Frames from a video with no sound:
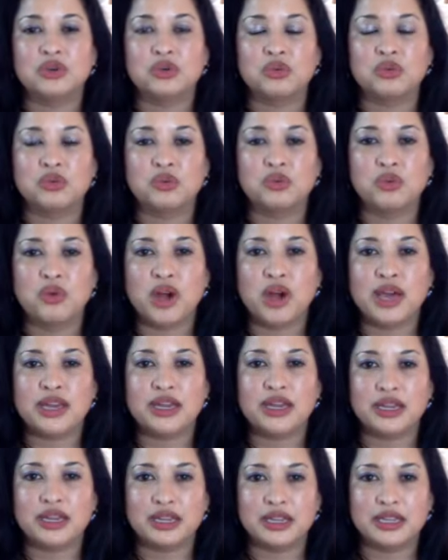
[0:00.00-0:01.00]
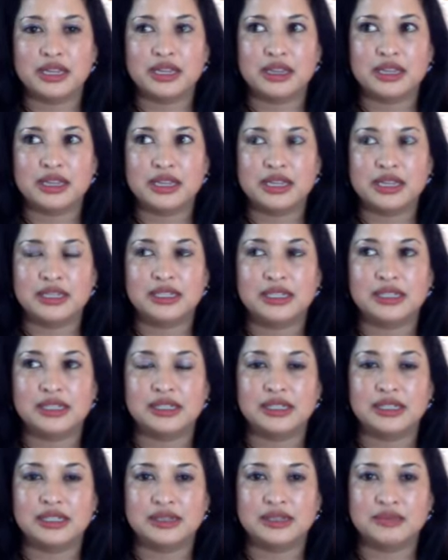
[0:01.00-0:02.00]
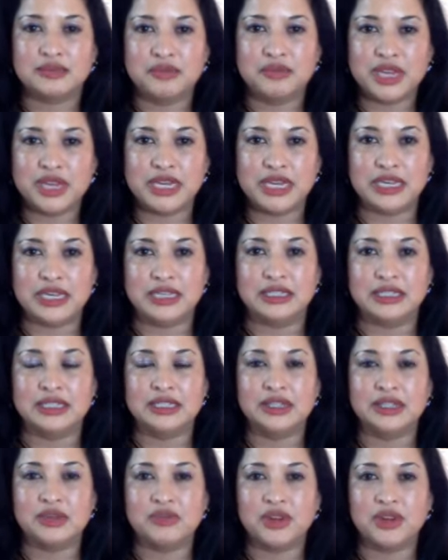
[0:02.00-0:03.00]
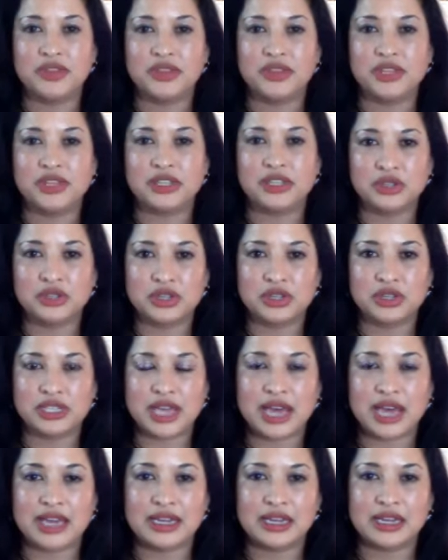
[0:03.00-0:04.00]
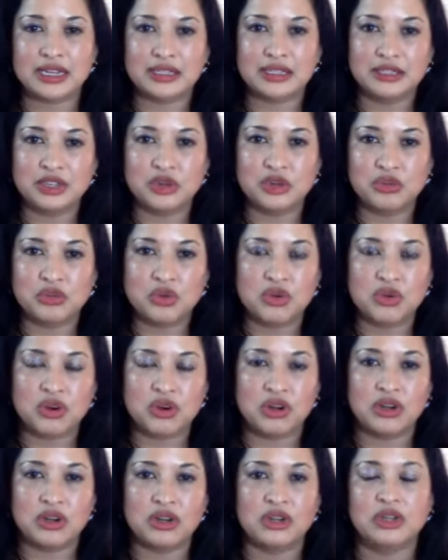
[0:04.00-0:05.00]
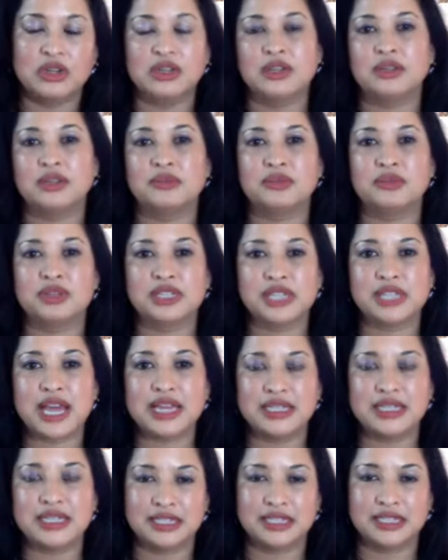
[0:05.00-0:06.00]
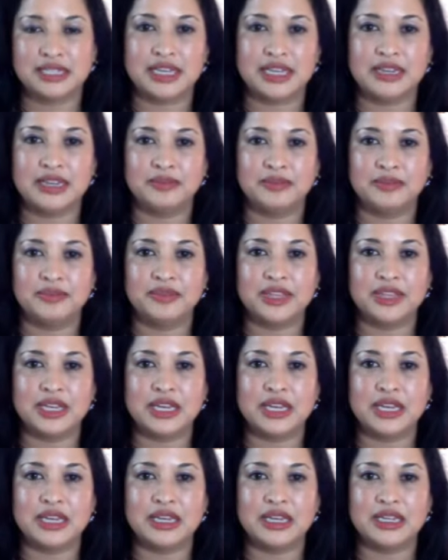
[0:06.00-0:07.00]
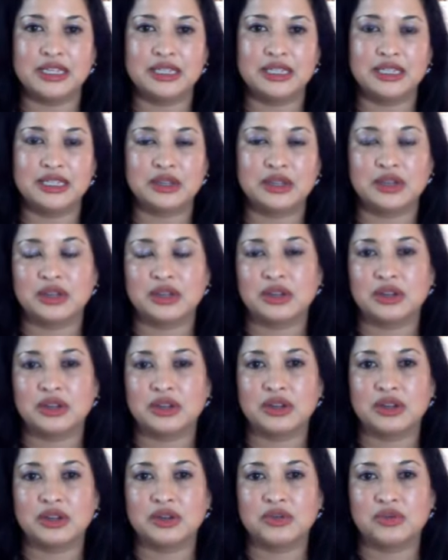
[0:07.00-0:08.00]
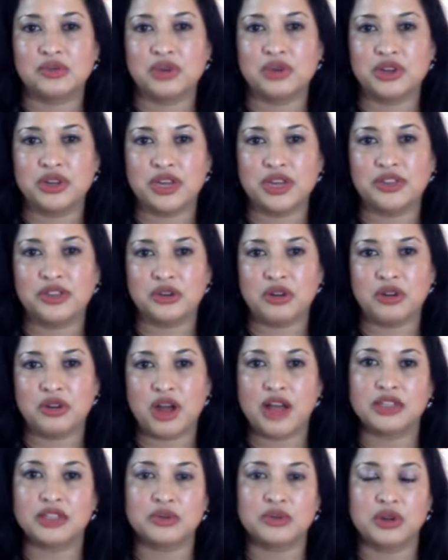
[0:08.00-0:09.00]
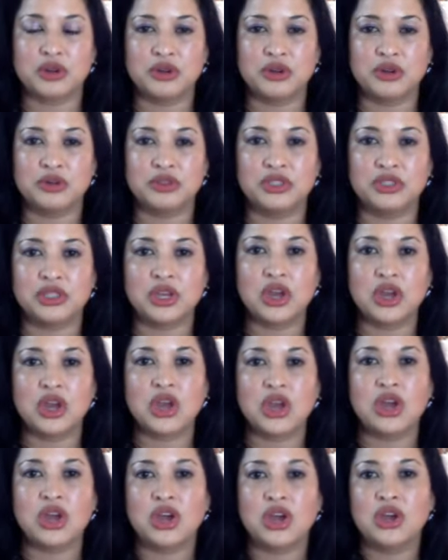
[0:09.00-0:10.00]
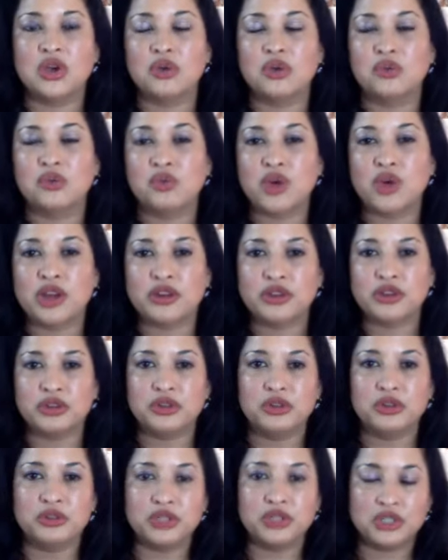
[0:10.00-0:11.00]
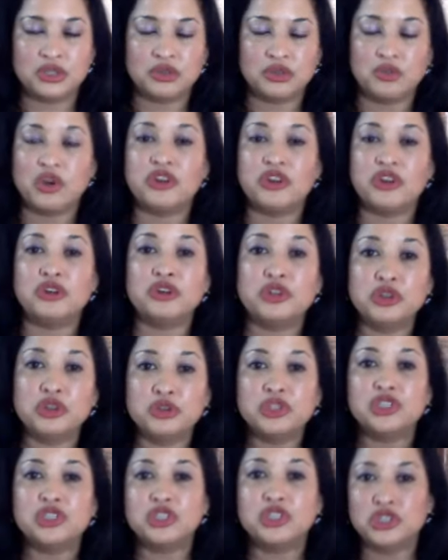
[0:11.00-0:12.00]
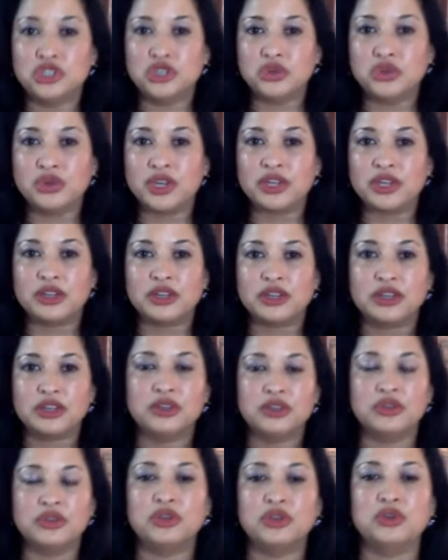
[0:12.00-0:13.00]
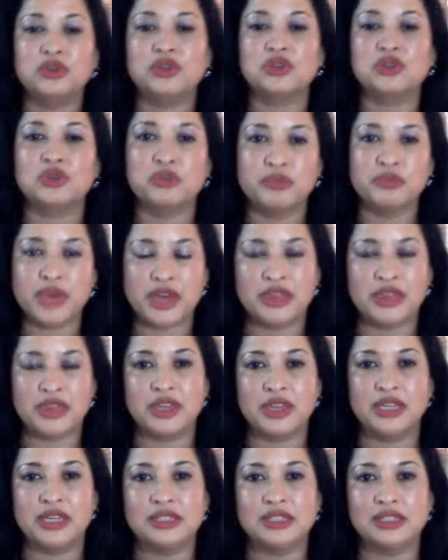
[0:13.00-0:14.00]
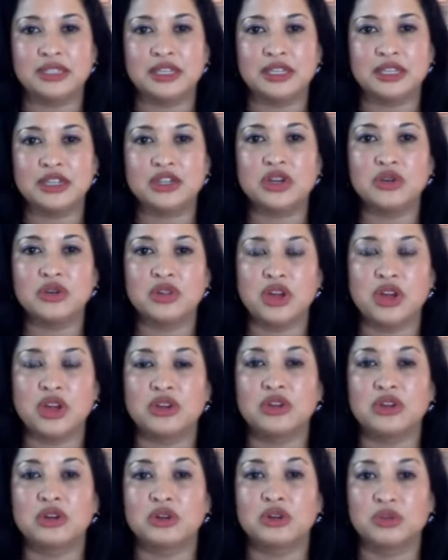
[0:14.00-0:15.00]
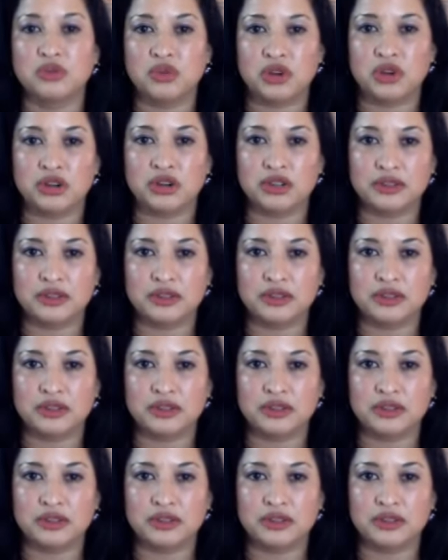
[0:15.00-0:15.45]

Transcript: What this means and what this looks like a little more precisely is when you hit the crossroads, what you're used to doing, your usual methods no longer work.